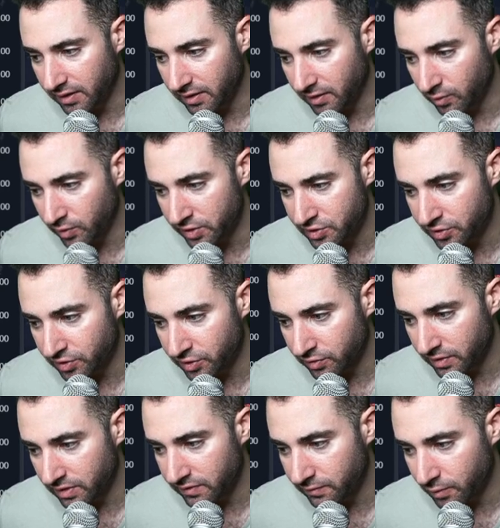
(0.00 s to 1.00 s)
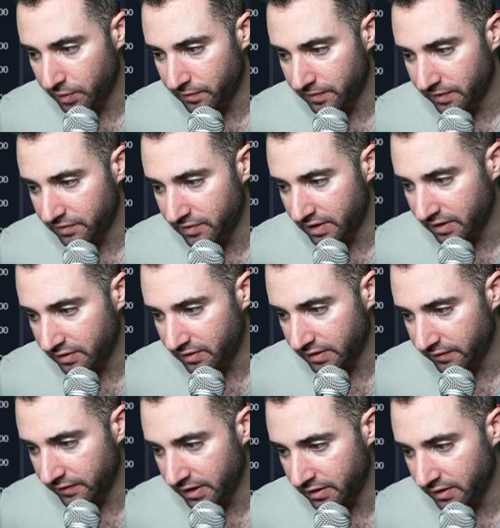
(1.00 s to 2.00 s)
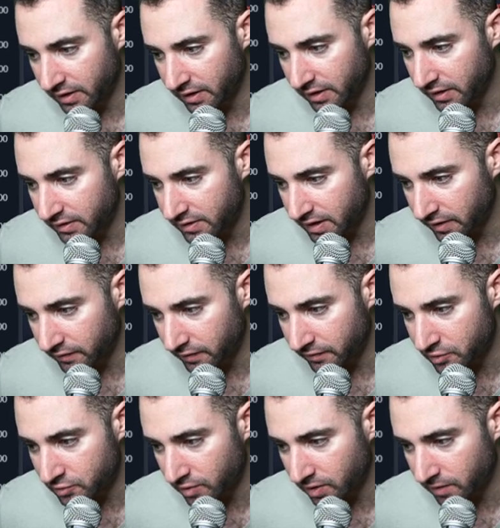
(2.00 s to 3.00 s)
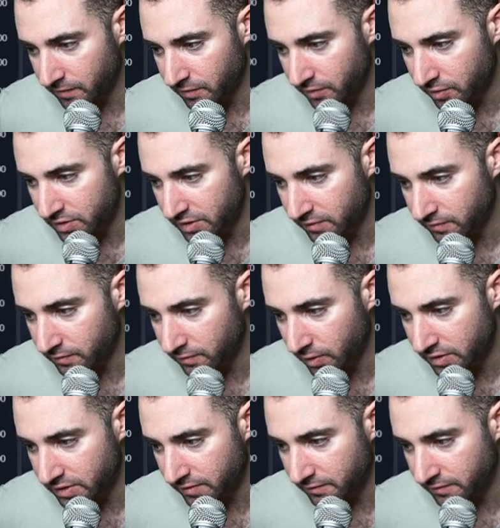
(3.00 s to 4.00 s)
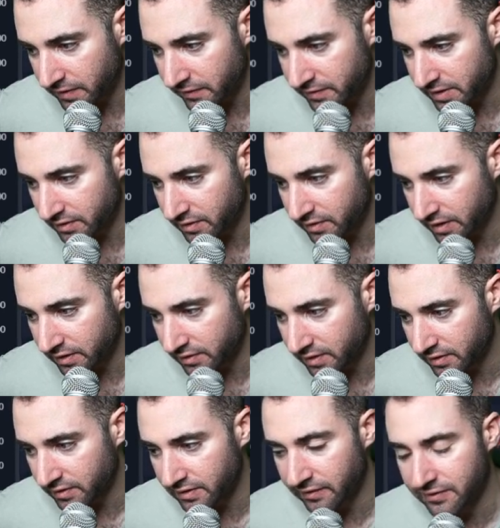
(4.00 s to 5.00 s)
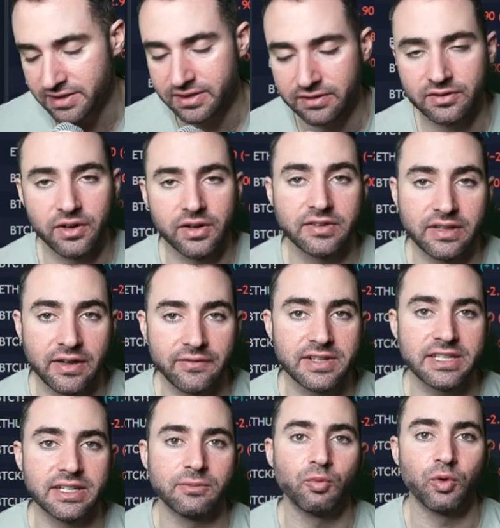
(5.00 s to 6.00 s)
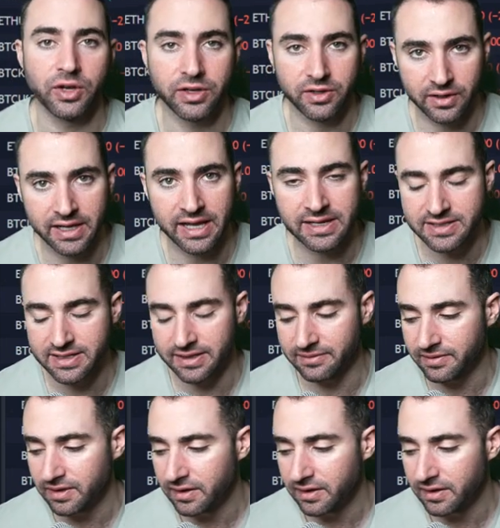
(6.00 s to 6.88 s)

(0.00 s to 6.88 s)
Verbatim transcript: 1, 2, 3, 4, 5, 6, 7, 8, 9, 10, 11, 12, 13, 14, 15, 16, 17. Sorry, 17, working on 18,